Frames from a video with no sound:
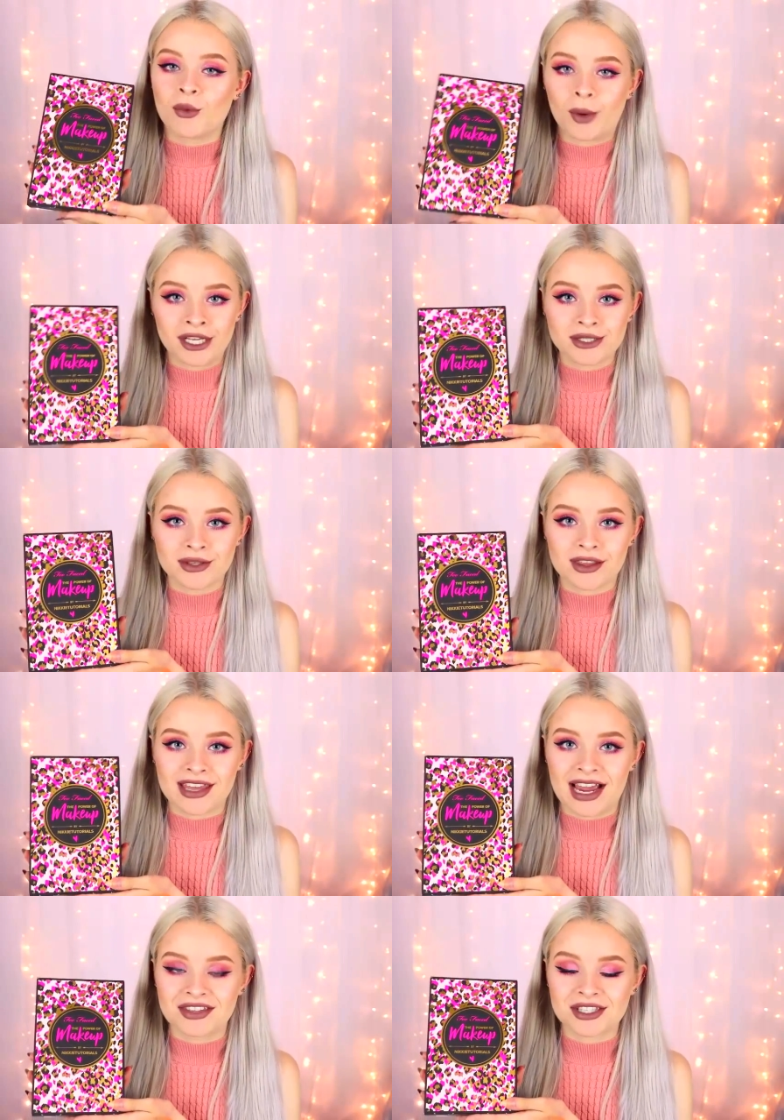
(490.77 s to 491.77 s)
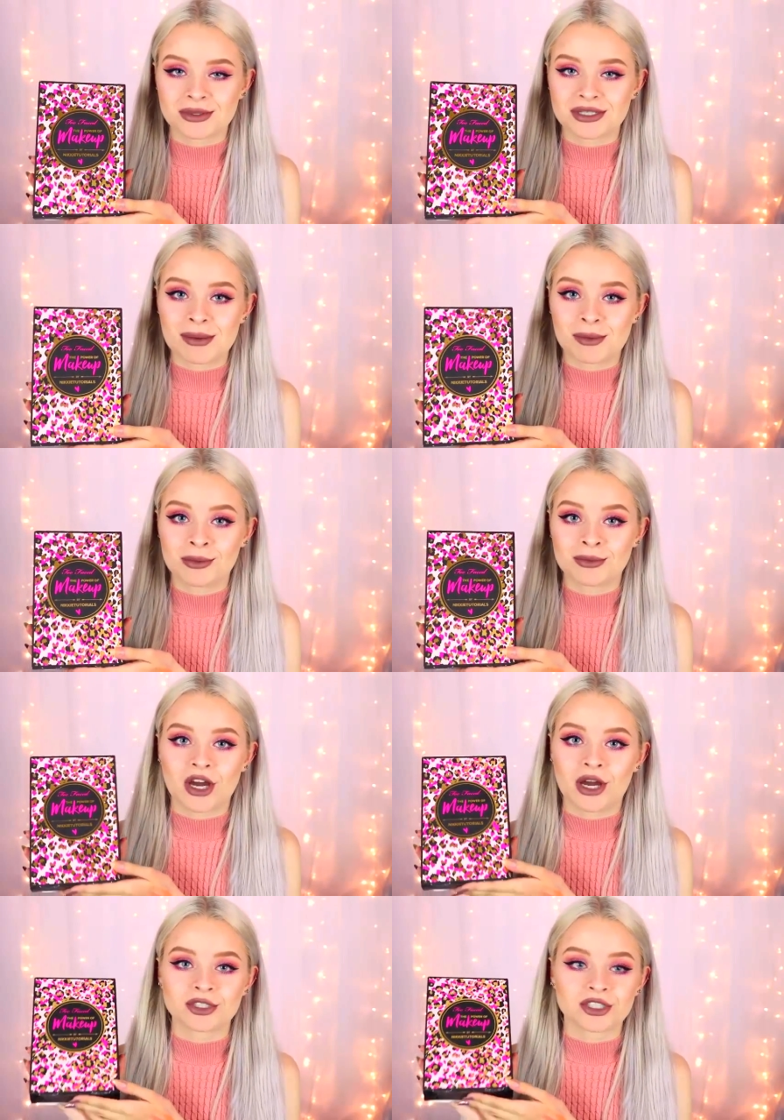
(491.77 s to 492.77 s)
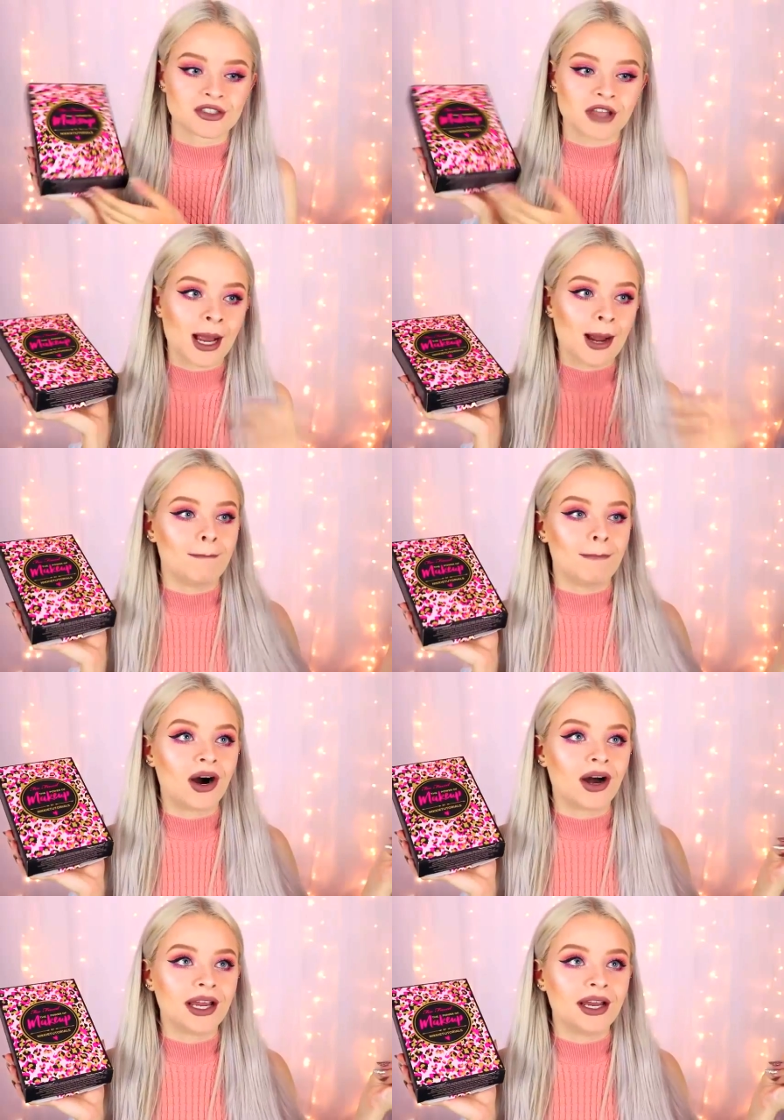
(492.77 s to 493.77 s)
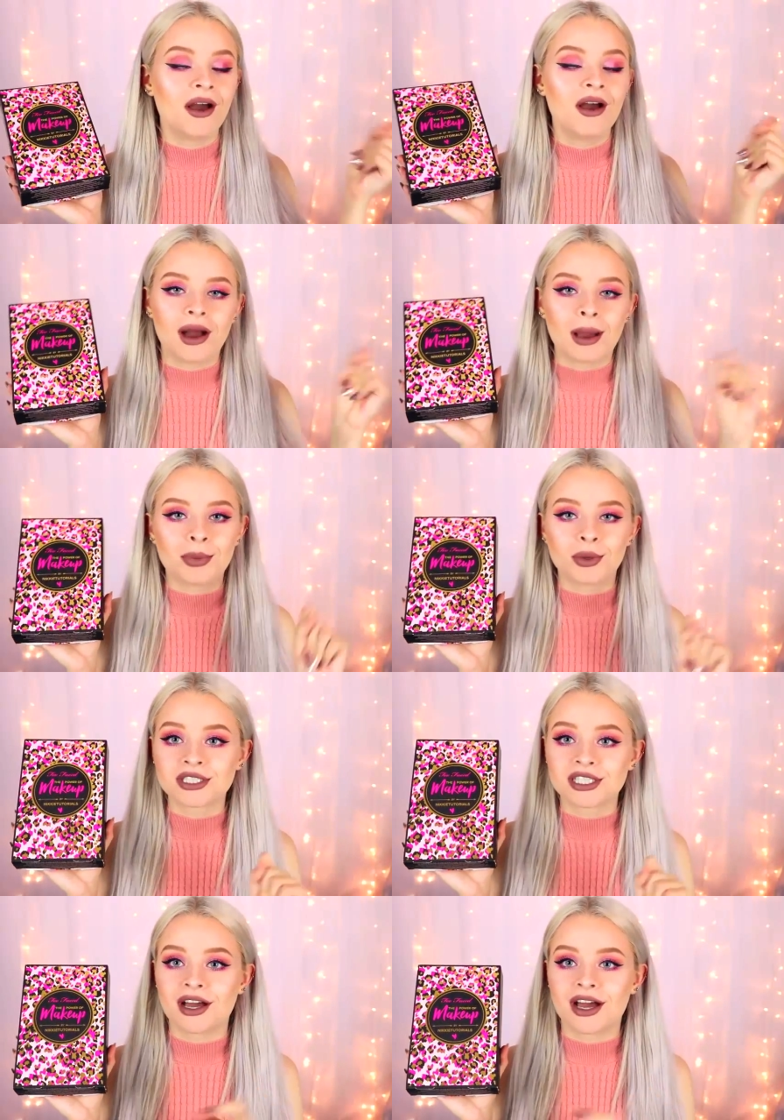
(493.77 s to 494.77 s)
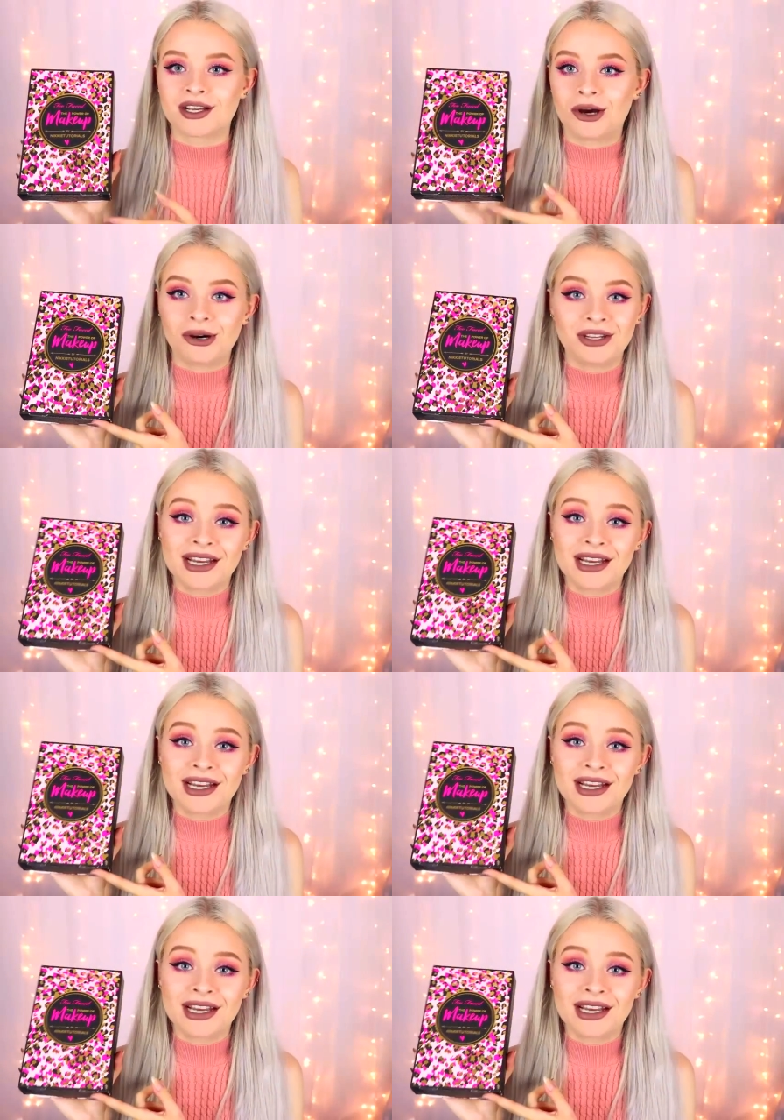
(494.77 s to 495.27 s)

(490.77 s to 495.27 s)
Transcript: When I saw that they had this on Debenhams, I was just like, mine. I bought it, I got